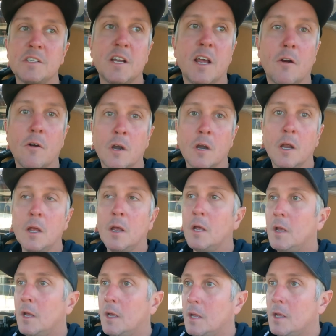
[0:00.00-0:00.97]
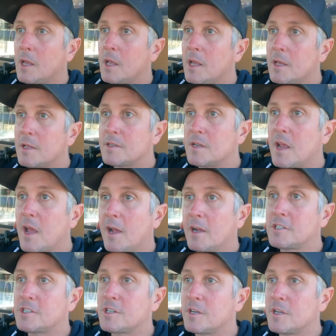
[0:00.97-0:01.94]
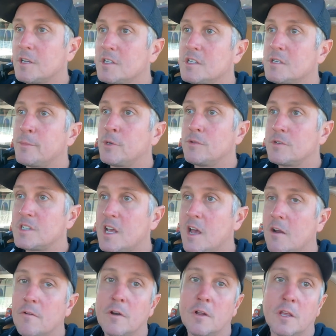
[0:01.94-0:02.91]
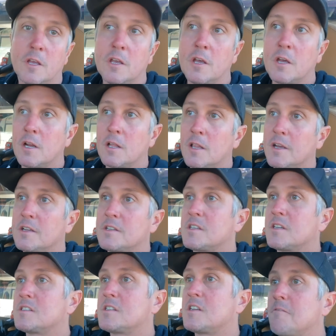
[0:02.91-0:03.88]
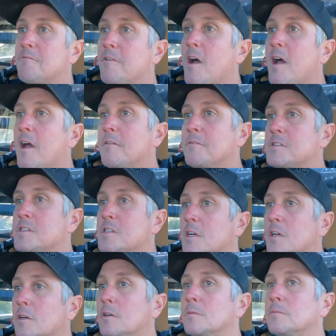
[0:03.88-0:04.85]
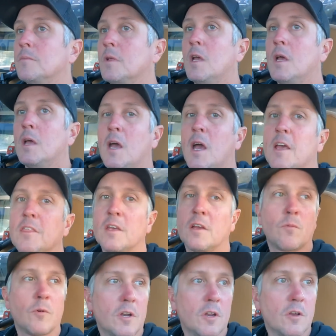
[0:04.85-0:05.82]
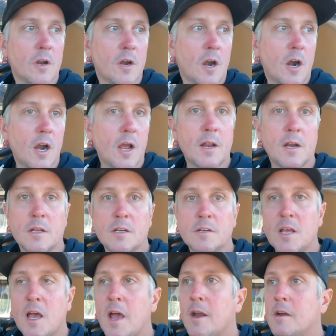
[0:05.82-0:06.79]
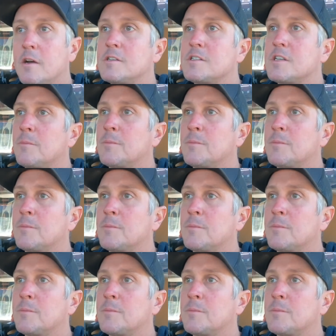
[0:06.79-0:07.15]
an hour. It actually smooths out really good at like 65, so I think we're doing all right on tires.